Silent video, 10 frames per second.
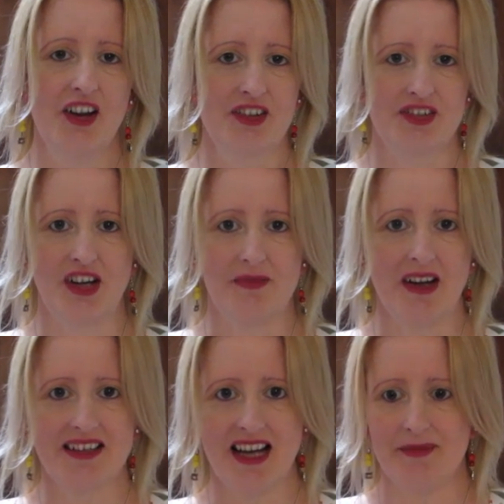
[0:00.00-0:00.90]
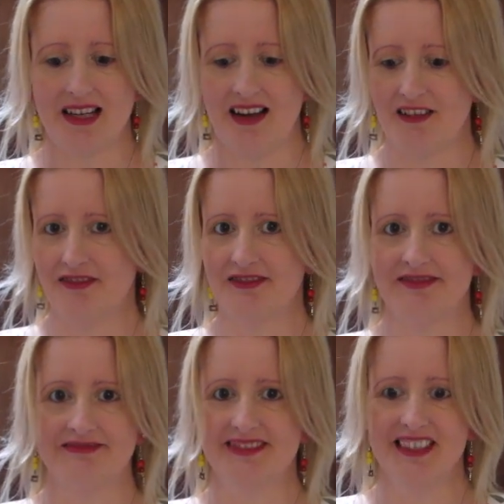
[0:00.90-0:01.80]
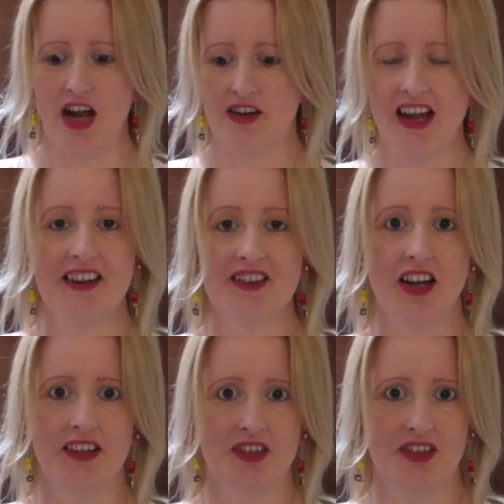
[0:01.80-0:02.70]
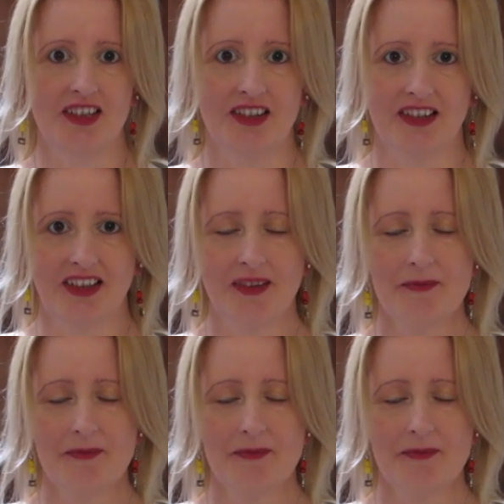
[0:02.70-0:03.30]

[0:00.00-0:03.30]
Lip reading: show my tummy off. No, not a good look.